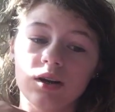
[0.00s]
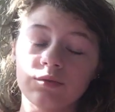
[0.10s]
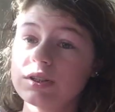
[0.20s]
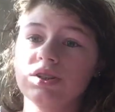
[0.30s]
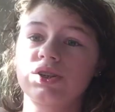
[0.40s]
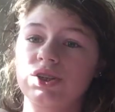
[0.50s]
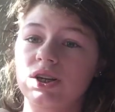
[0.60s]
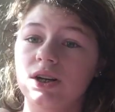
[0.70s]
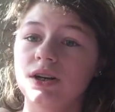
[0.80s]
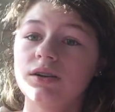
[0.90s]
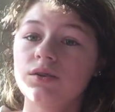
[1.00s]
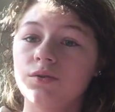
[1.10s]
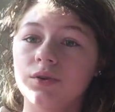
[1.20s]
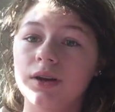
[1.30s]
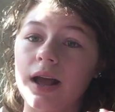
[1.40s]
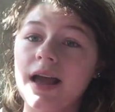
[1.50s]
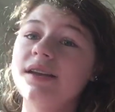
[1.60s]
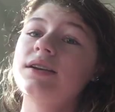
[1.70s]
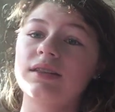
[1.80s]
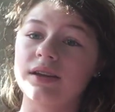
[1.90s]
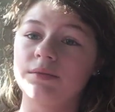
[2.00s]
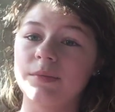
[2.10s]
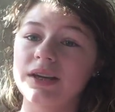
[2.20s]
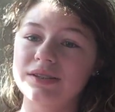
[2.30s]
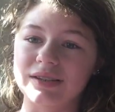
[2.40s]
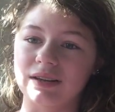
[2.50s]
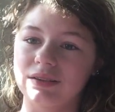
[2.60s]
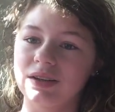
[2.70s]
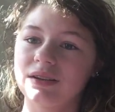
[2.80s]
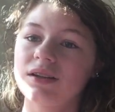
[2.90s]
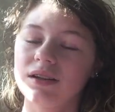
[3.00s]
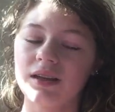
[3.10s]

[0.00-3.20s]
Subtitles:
a researcher, or anything, basically.